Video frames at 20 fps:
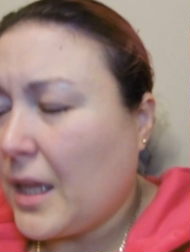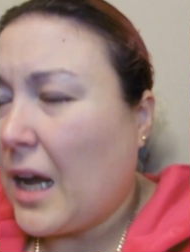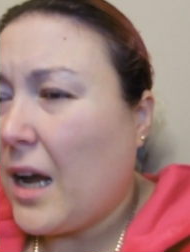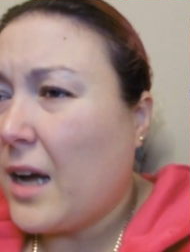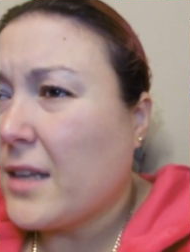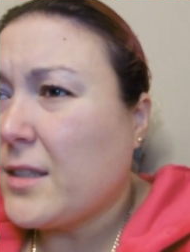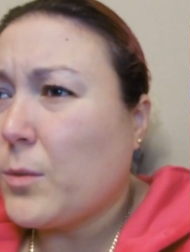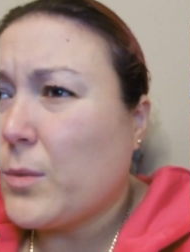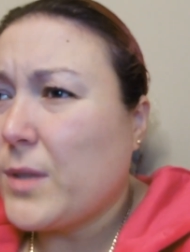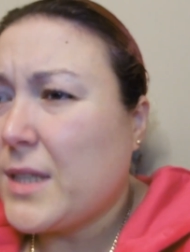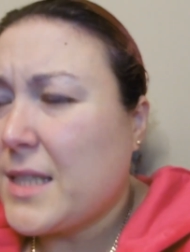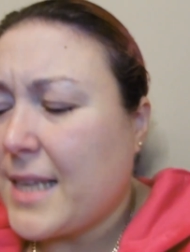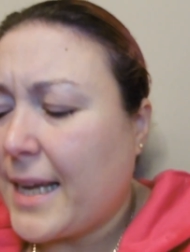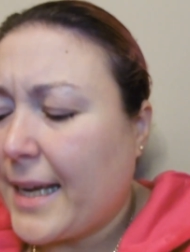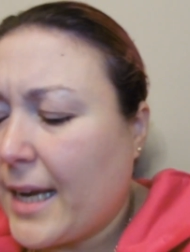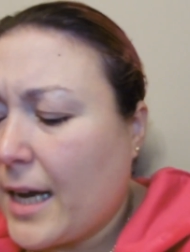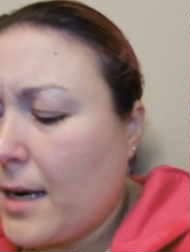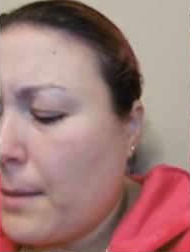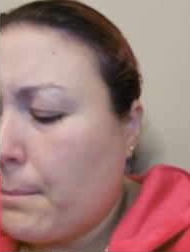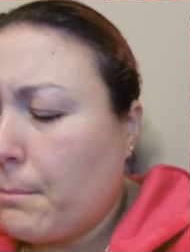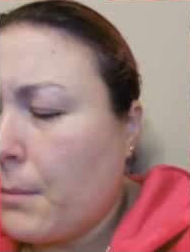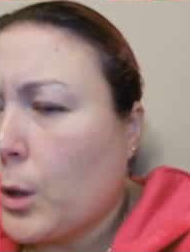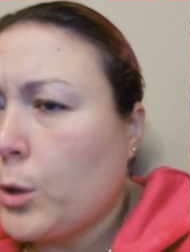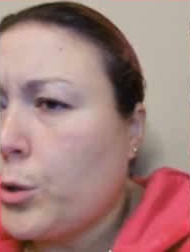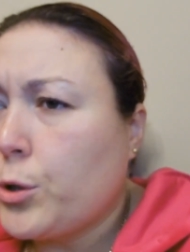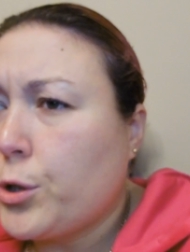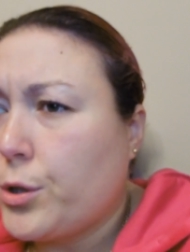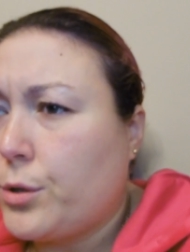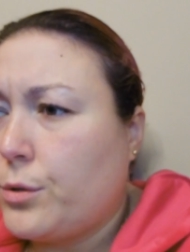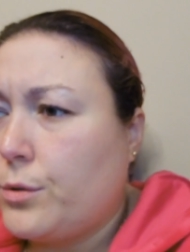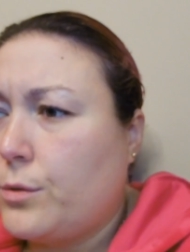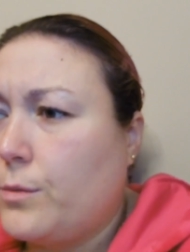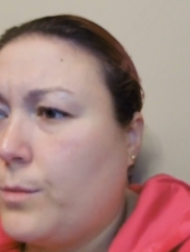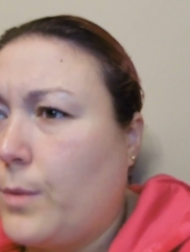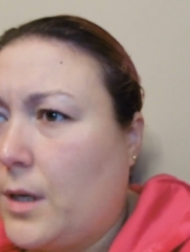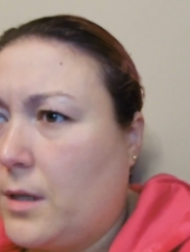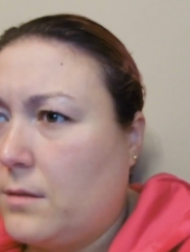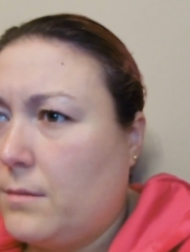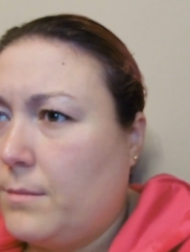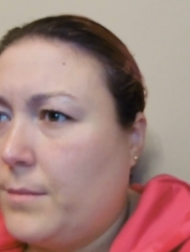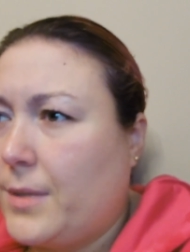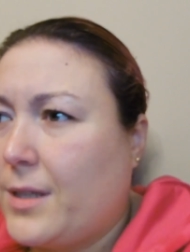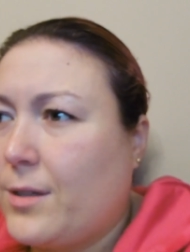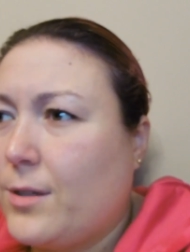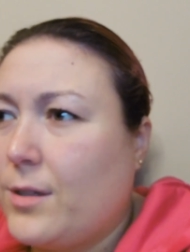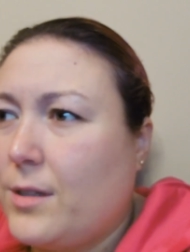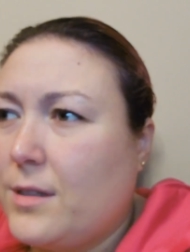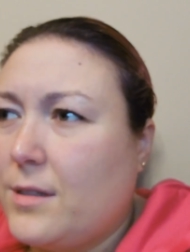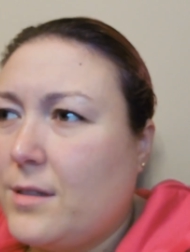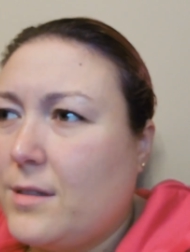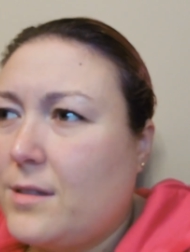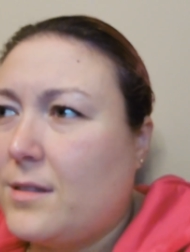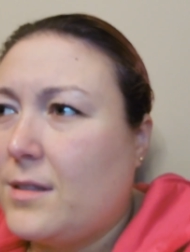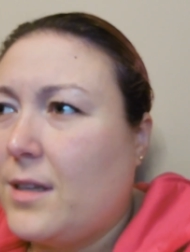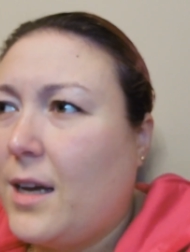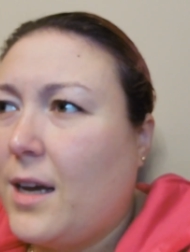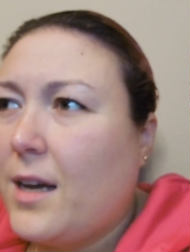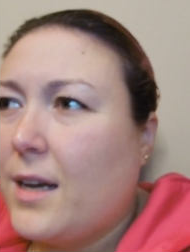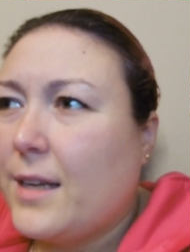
I don't want to say an emotional one because